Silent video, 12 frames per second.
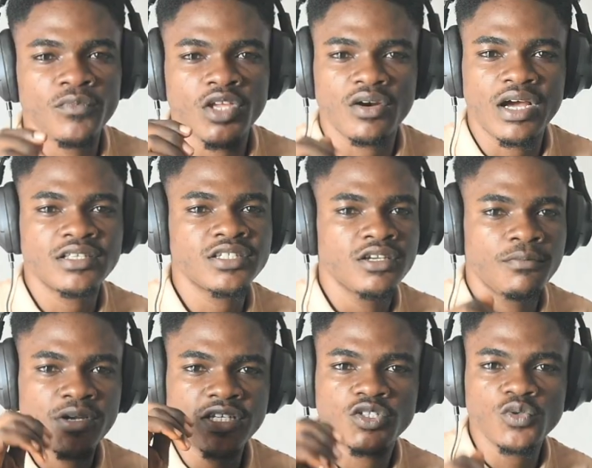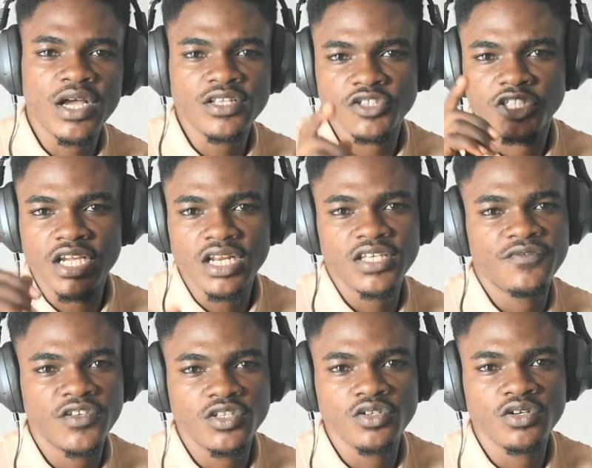All right, please do well to share this
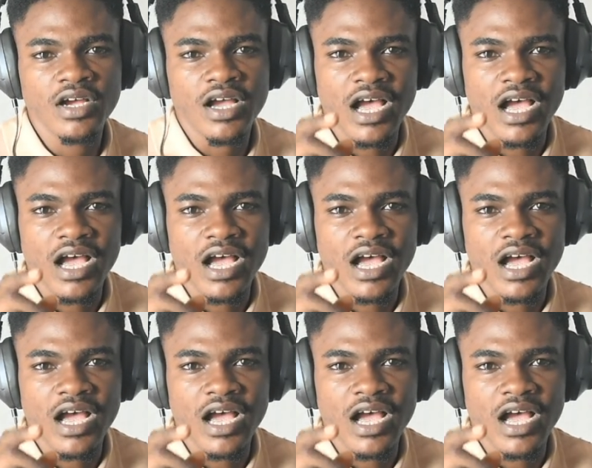video.